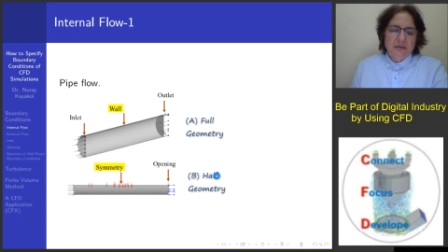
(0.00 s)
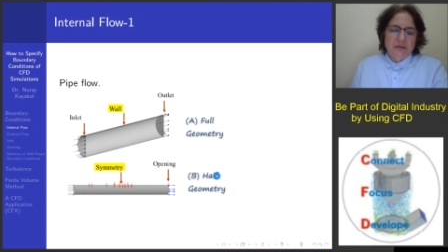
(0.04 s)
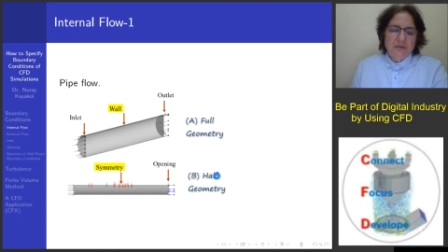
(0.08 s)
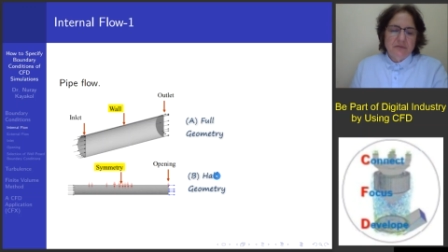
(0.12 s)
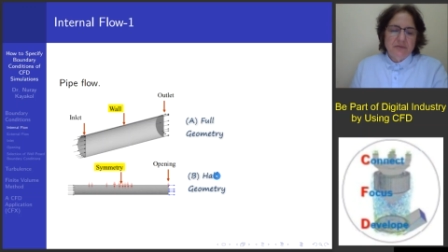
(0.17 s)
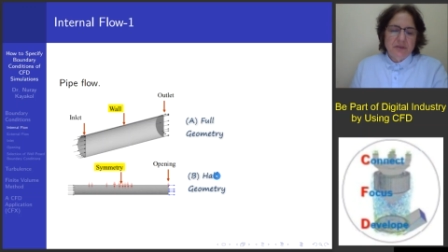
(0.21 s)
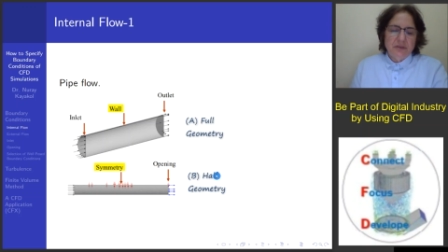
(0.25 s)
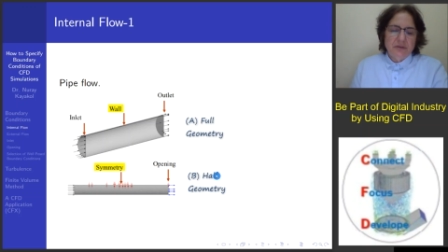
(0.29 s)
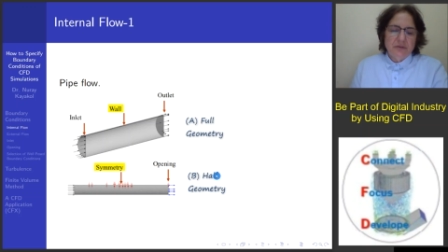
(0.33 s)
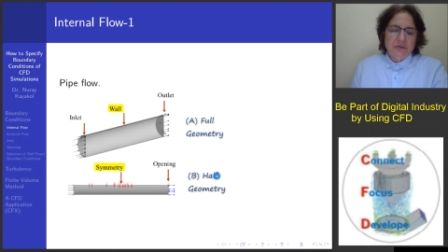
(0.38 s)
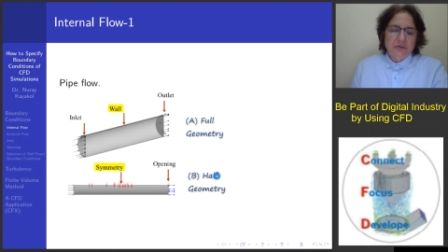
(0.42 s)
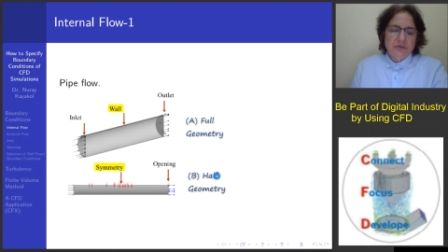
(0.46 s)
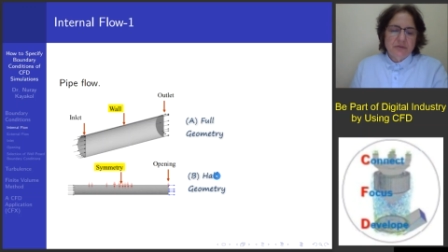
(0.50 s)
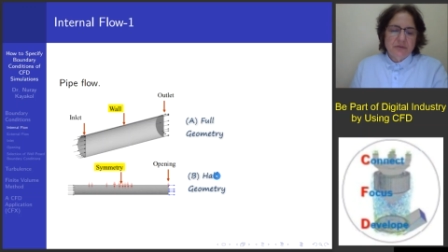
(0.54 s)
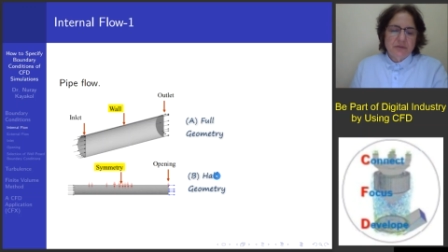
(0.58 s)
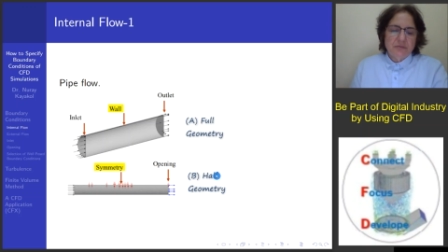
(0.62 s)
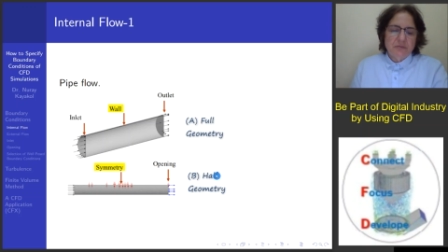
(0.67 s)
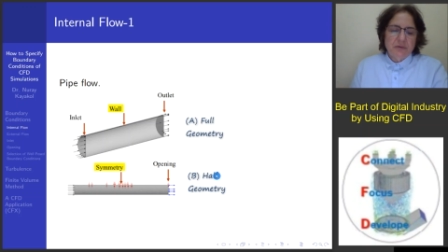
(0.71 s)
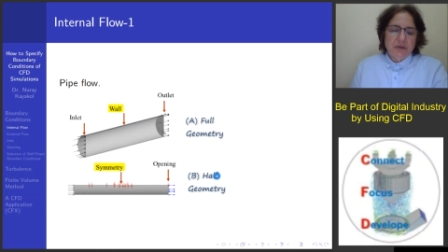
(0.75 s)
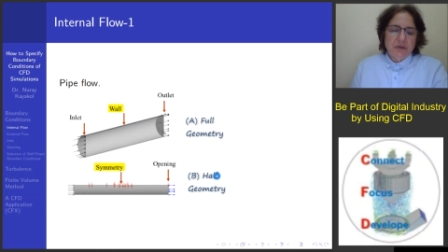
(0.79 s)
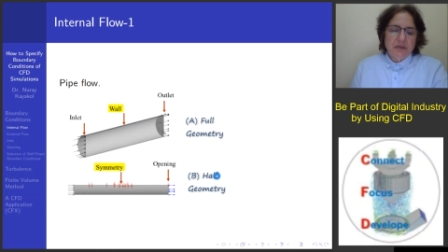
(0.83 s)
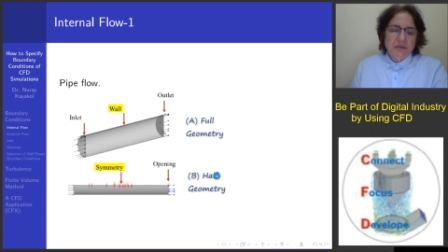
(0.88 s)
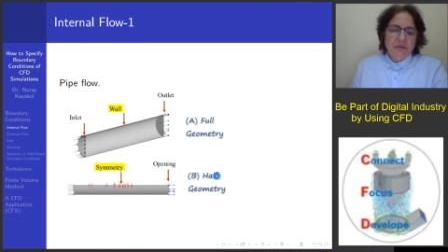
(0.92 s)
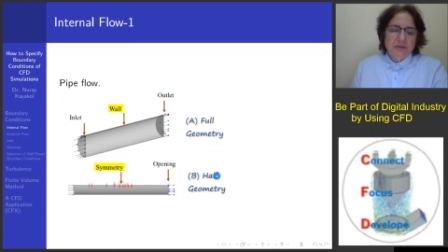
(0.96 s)
we use
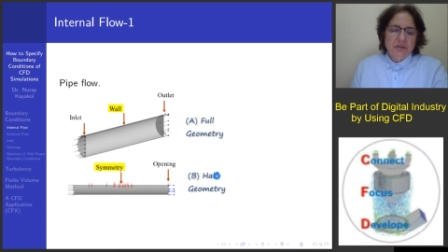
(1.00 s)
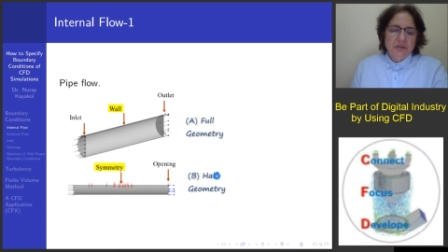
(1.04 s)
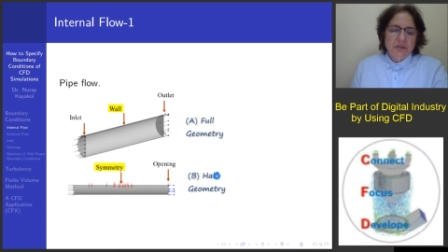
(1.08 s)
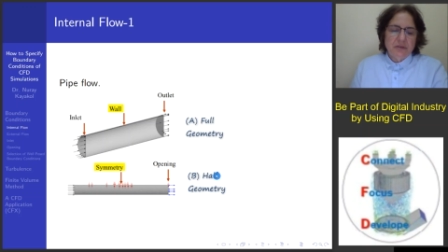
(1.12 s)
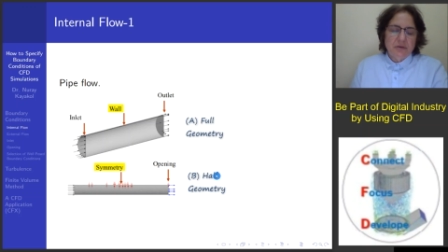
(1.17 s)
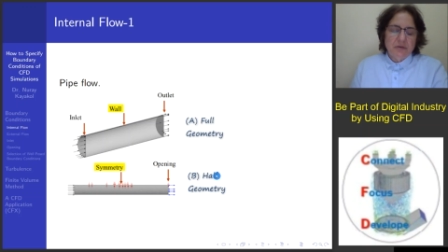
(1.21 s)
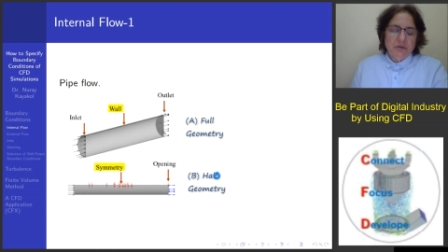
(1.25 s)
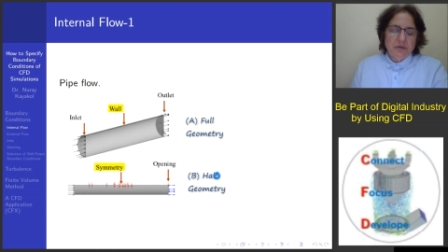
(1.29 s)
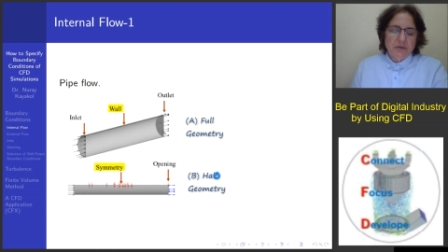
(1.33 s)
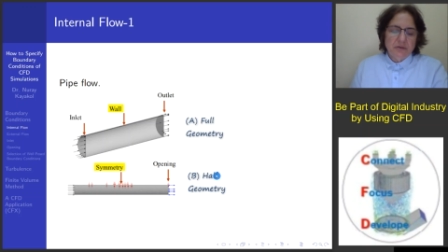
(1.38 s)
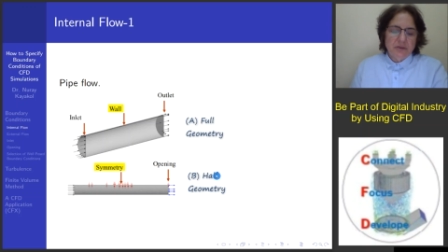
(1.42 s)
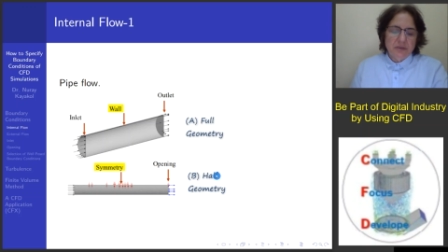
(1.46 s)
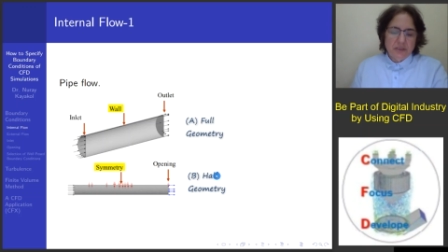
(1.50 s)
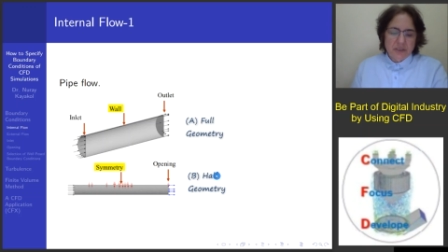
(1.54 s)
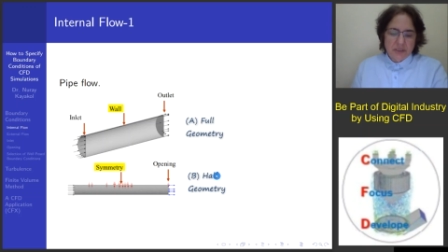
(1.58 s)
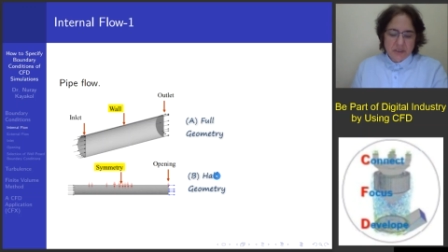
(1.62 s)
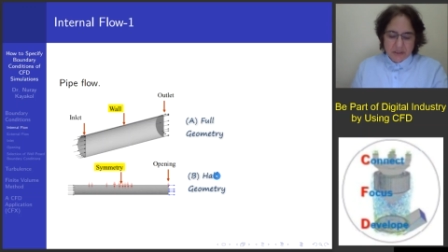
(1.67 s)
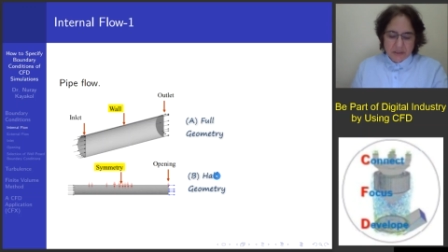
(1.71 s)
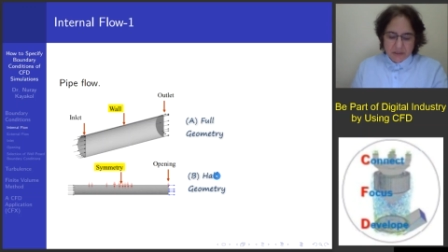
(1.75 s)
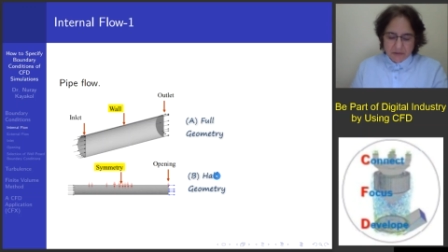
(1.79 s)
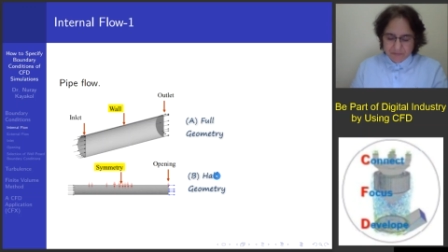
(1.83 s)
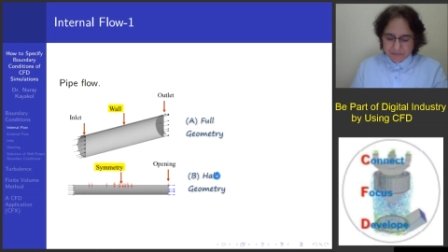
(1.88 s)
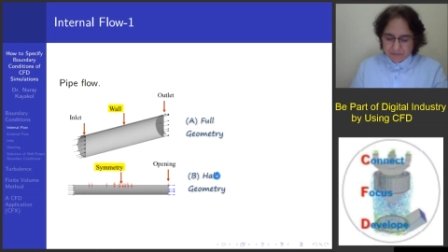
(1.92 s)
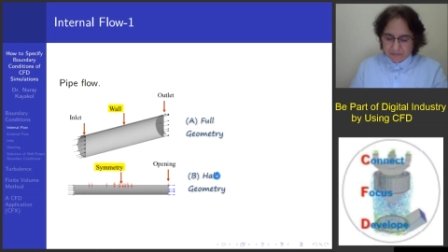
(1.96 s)
boundary
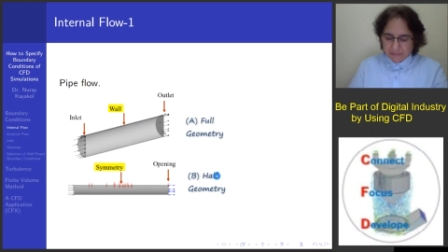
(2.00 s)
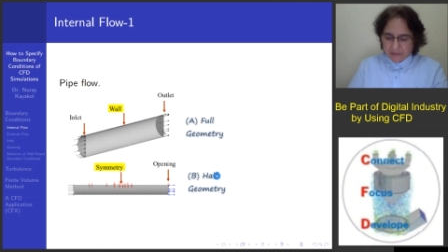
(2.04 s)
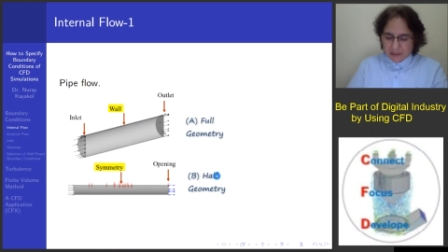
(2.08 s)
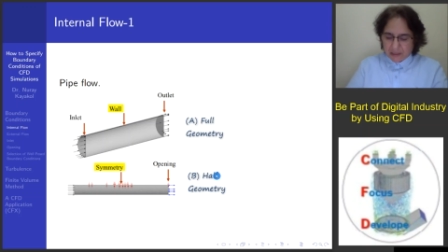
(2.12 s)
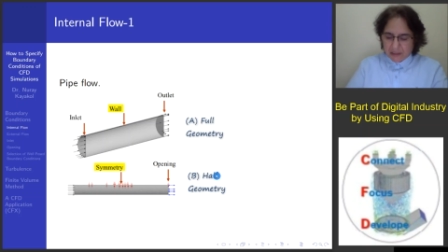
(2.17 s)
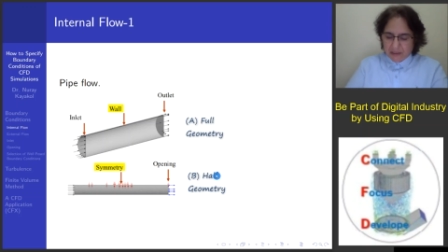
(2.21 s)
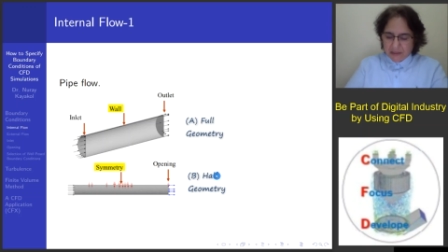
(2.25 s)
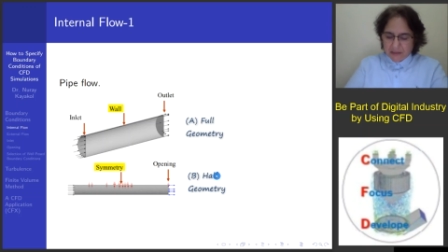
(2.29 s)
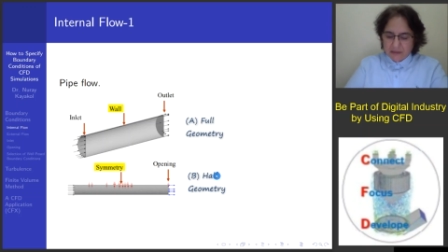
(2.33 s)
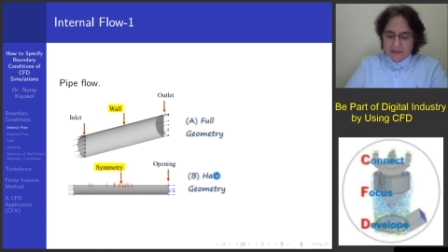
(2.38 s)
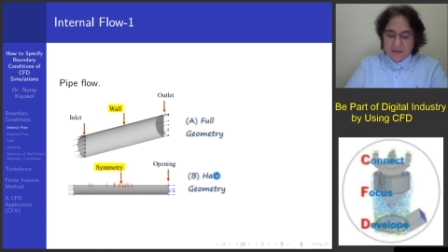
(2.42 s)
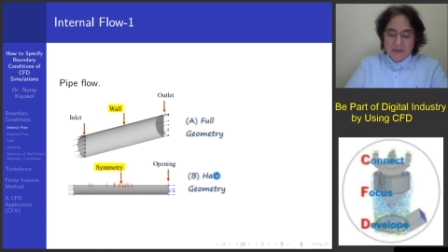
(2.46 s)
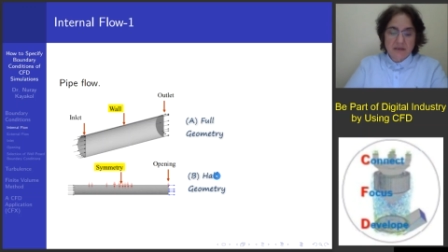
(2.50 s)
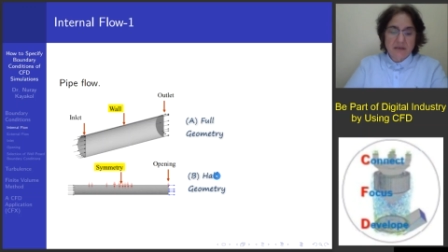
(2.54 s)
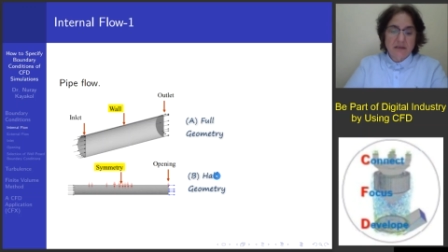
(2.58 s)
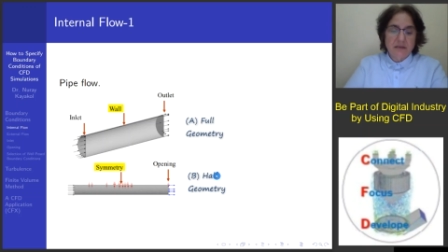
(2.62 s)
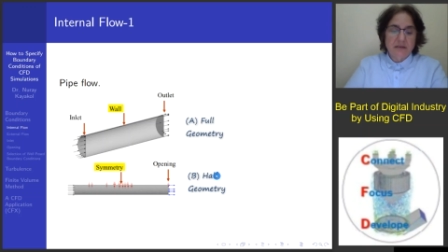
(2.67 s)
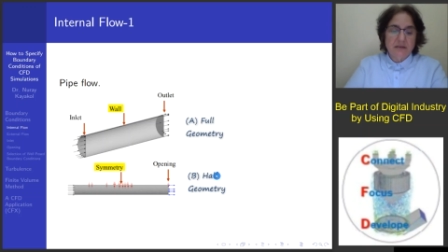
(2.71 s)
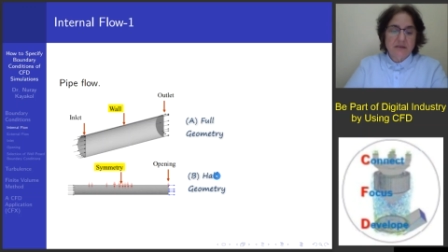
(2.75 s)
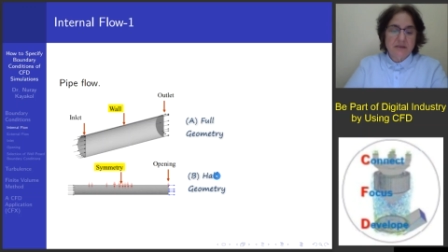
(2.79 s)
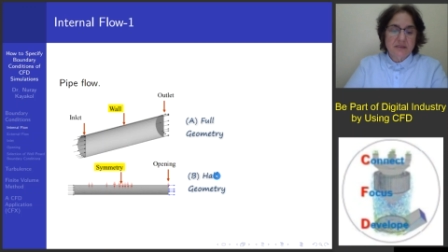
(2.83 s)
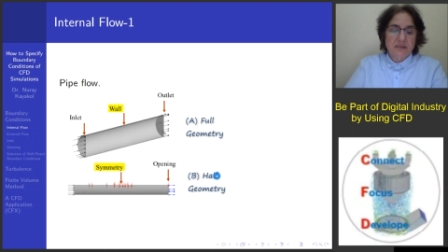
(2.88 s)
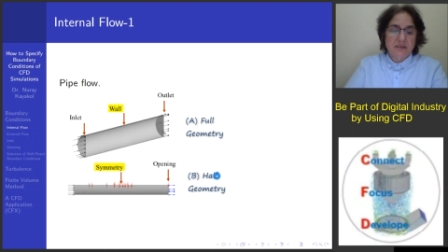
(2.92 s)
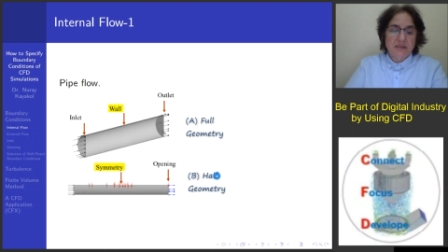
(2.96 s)
condition as
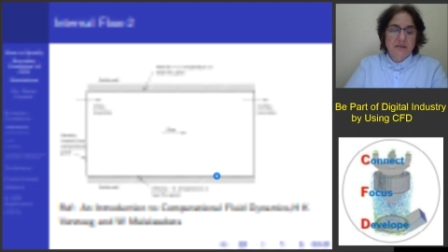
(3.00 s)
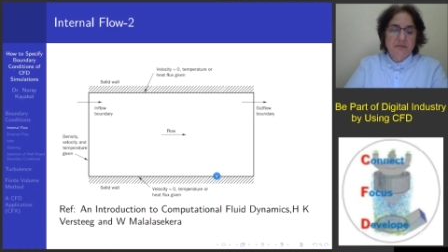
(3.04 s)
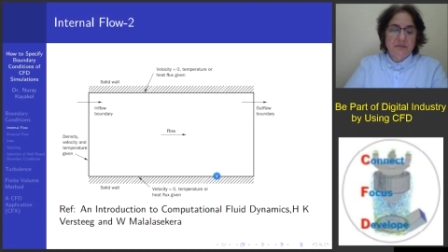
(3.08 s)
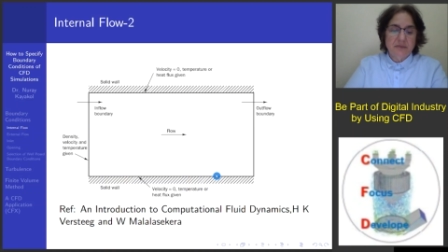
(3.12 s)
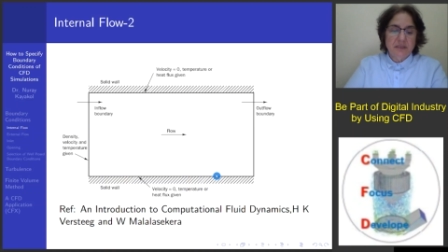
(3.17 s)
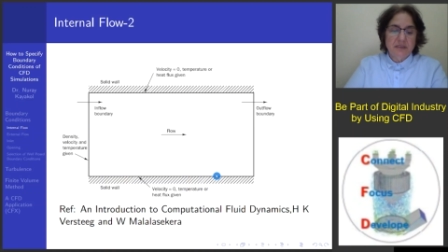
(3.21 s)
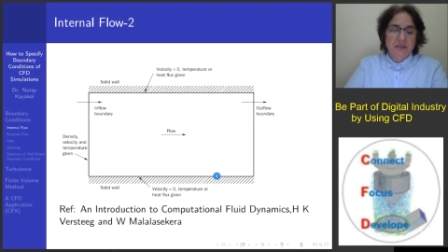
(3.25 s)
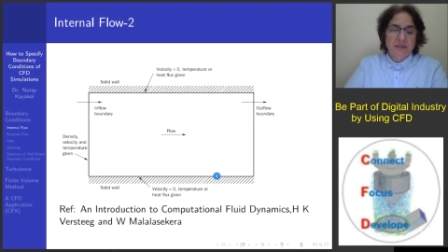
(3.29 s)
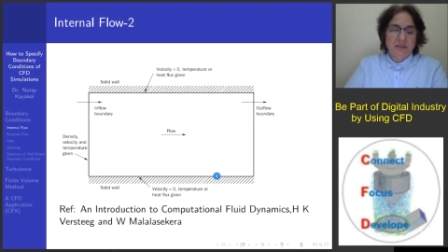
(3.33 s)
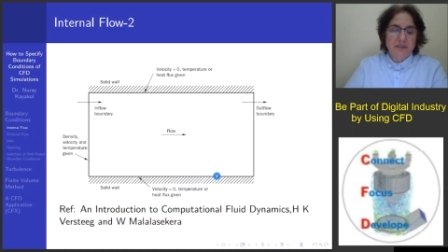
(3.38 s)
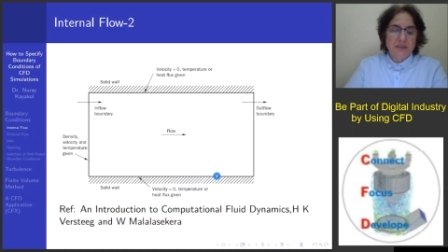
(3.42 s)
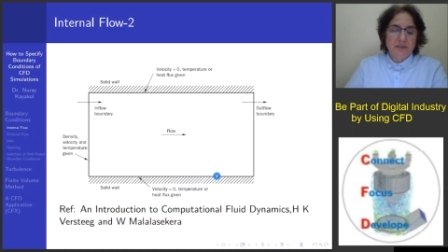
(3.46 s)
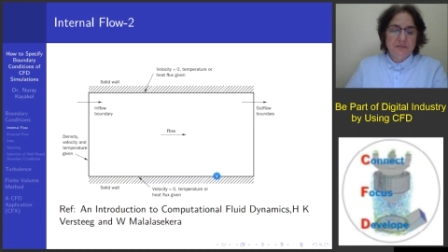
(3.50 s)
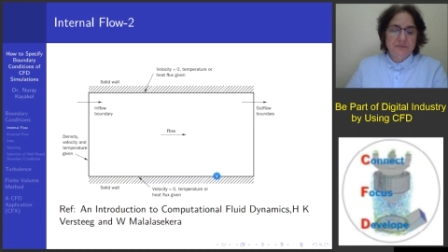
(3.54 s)
symmetry.